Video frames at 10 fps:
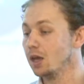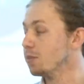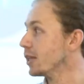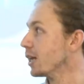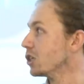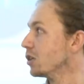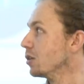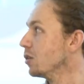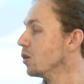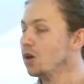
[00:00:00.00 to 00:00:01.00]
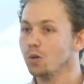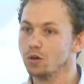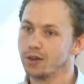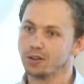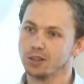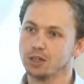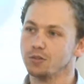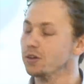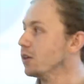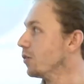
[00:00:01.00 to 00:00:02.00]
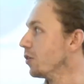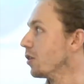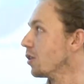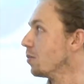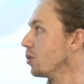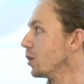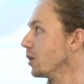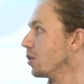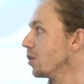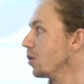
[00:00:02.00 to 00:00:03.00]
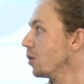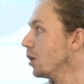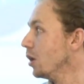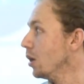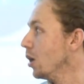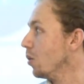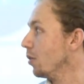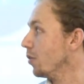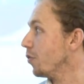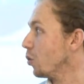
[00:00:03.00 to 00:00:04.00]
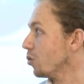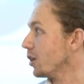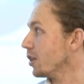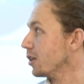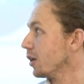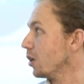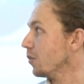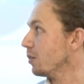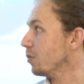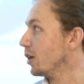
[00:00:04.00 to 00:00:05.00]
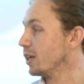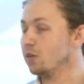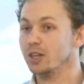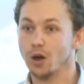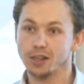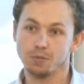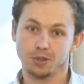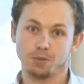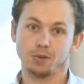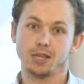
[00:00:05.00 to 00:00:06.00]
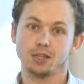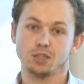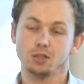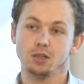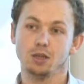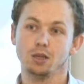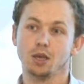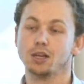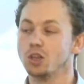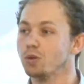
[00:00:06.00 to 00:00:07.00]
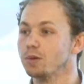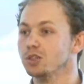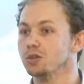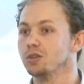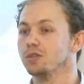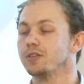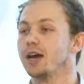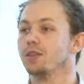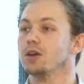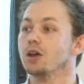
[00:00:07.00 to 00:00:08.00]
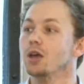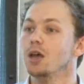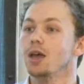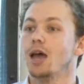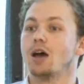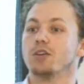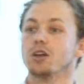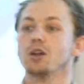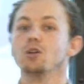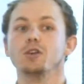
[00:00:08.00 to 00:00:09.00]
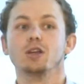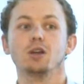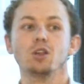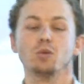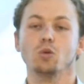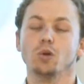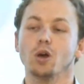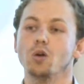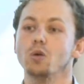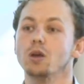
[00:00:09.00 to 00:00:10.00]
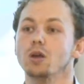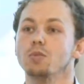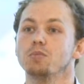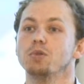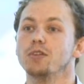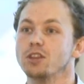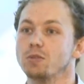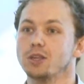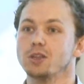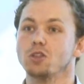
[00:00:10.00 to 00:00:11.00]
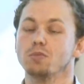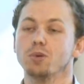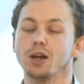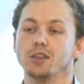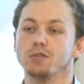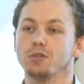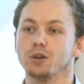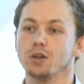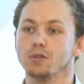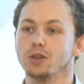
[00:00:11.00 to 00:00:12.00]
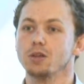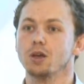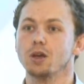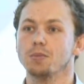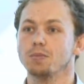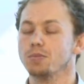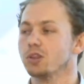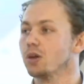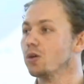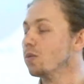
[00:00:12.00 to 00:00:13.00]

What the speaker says: protection, we found a significant difference between the 2, with the full treated clothing providing over 90% protection. And this is probably due to the fact that having clothing, as we all know, prevents mosquitoes from biting through clothing. So